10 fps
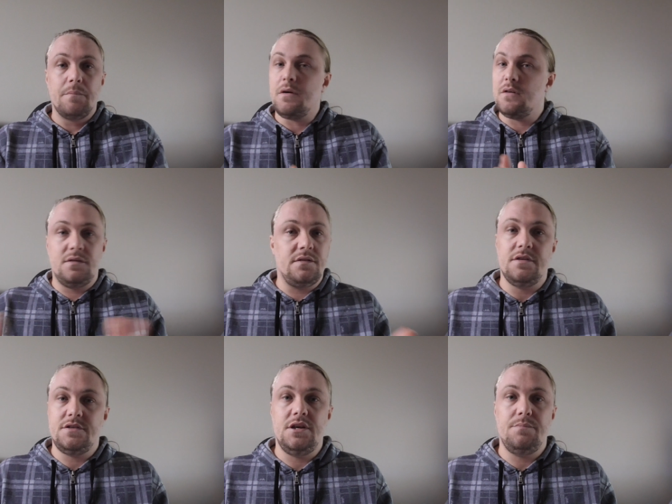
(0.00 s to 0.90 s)
because it's
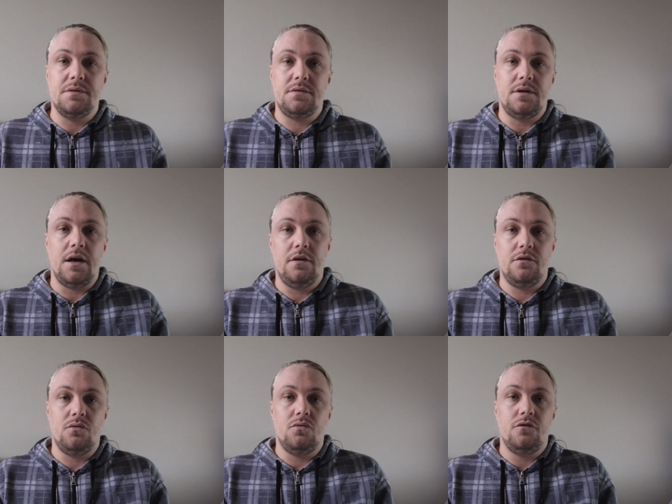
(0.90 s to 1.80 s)
the cheapest day
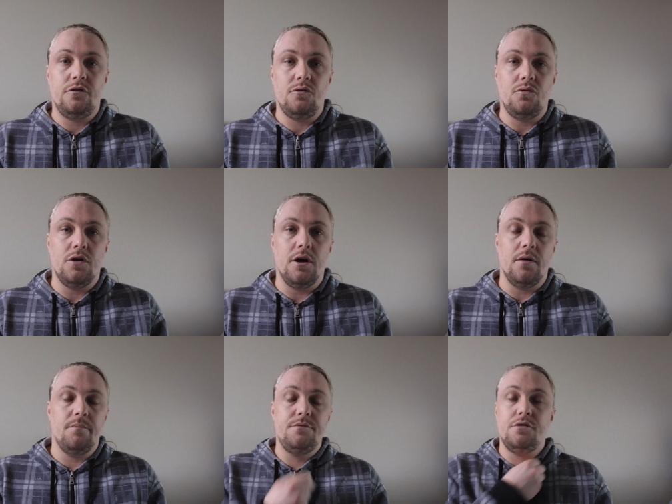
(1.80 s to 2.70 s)

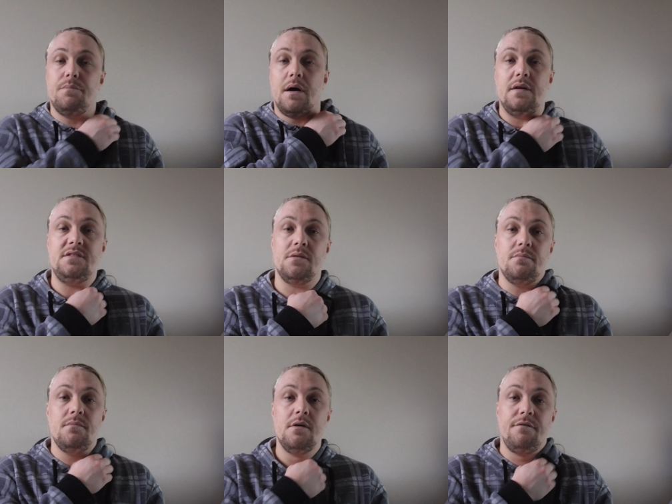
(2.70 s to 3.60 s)
to buy
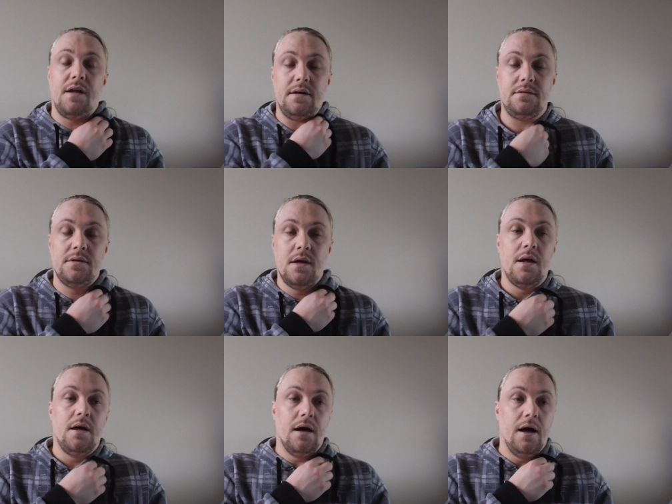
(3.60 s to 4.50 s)
some flights.
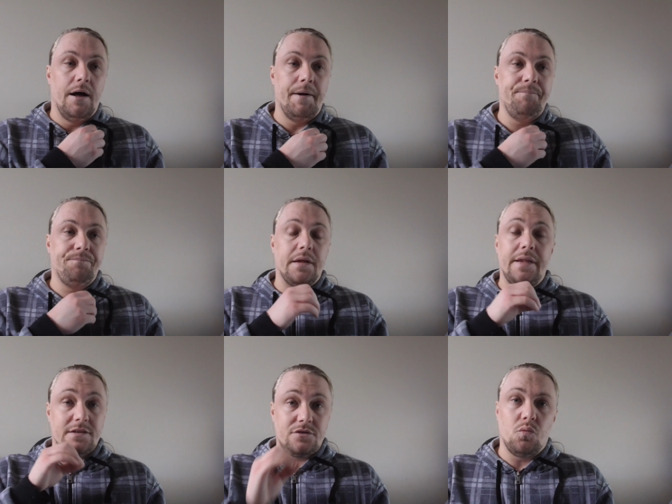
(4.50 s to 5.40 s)

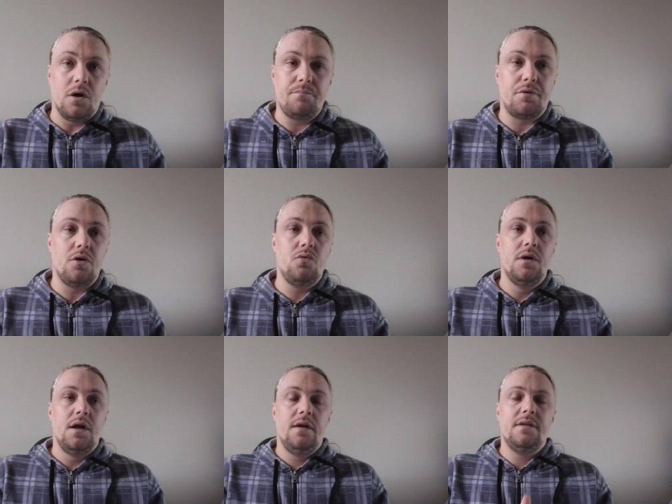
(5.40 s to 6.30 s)
That's the one
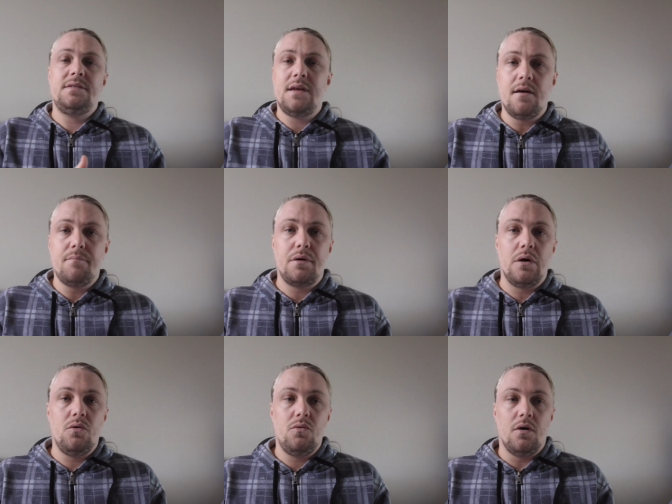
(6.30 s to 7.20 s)
pro. The second
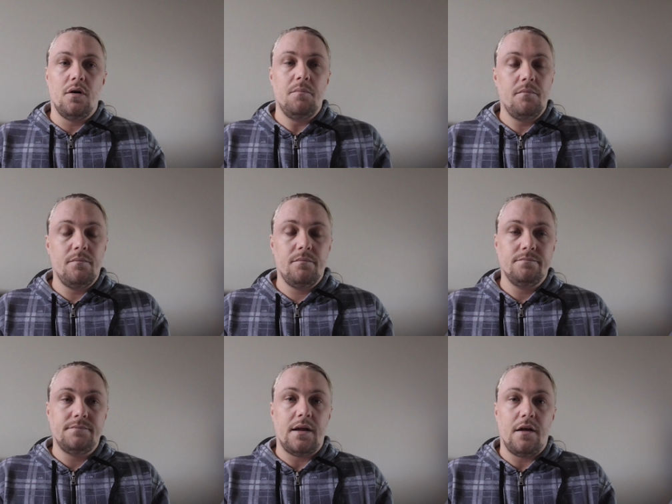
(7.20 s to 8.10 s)
pro
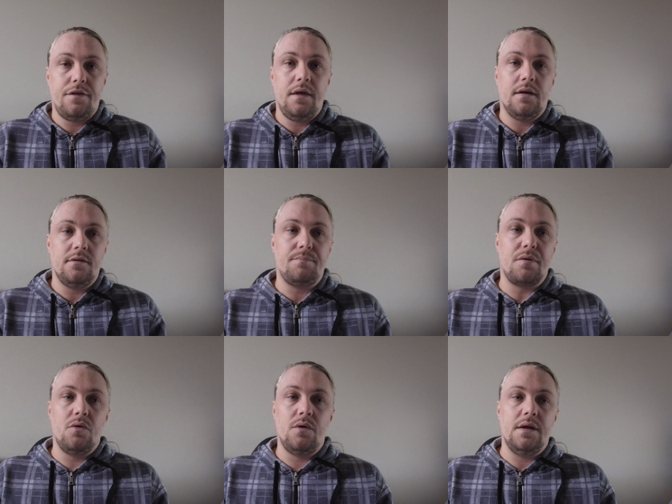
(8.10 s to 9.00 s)
that I think is a
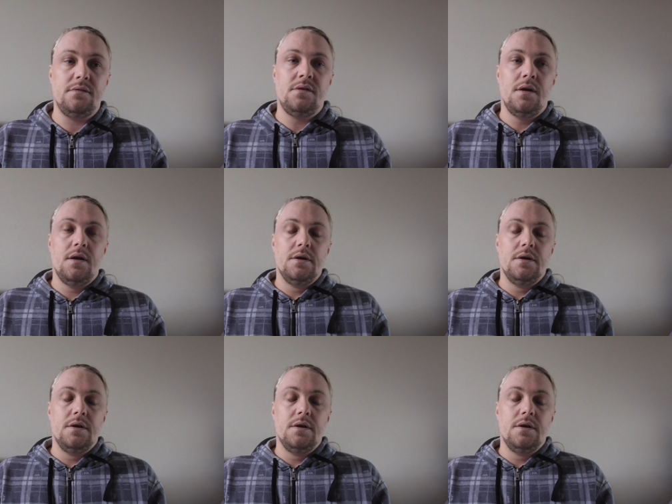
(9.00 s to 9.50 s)
pro is